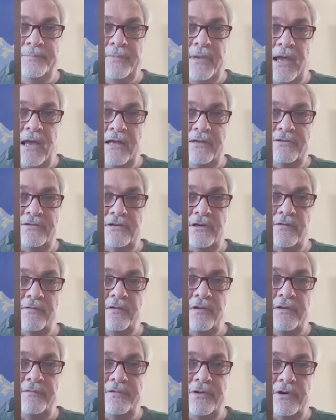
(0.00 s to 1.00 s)
Had
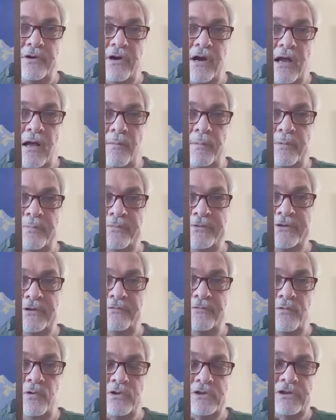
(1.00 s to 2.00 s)
several of their albums,
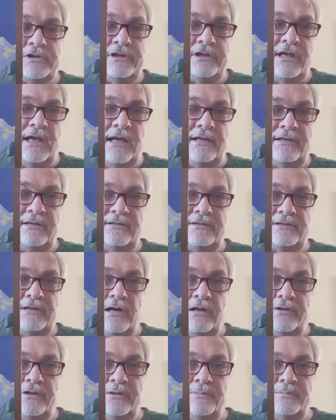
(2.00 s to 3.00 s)
unfortunately had to
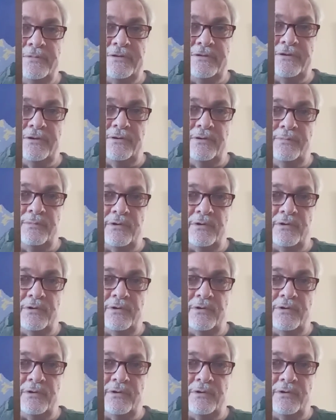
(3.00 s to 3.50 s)
sell them, so I'm